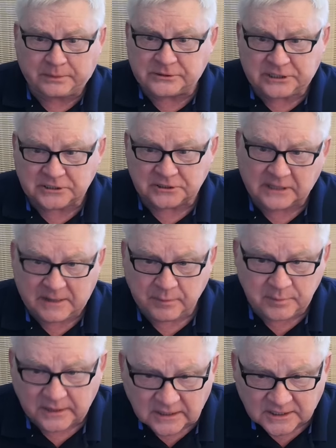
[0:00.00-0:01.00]
projection
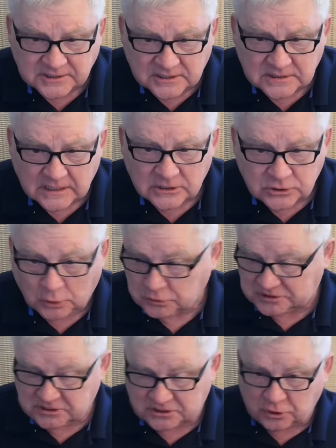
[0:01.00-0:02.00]
capabilities. So
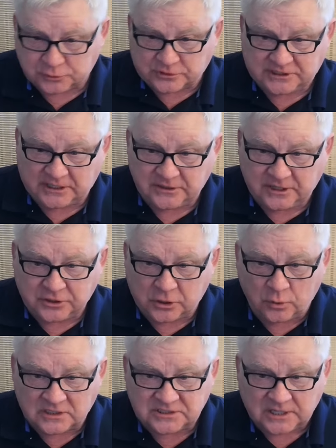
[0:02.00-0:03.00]
this is not to say that the
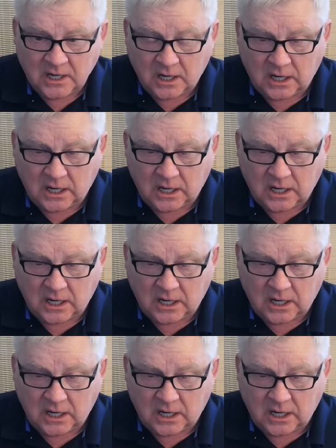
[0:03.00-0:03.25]
U.S.